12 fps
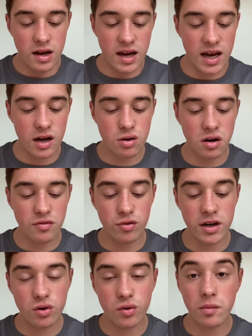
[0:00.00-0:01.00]
Aircraft
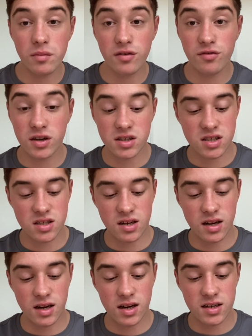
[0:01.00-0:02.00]
radio equipment, first
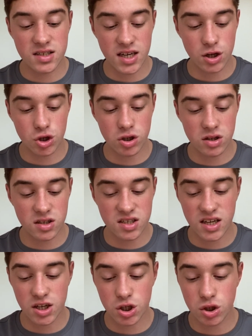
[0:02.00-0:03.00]
section.
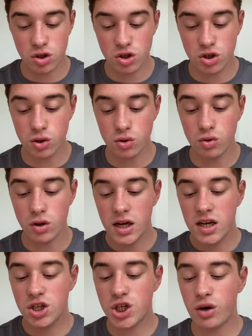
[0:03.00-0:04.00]
Section 2,
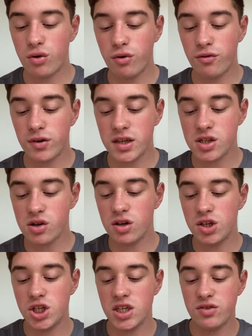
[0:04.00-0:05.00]
general
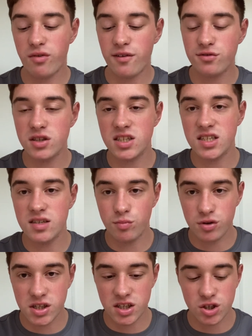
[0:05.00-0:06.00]
phraseology, references and
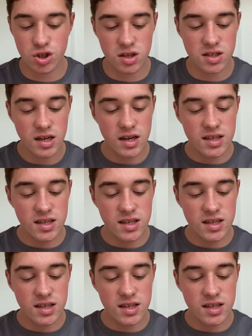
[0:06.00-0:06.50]
procedures.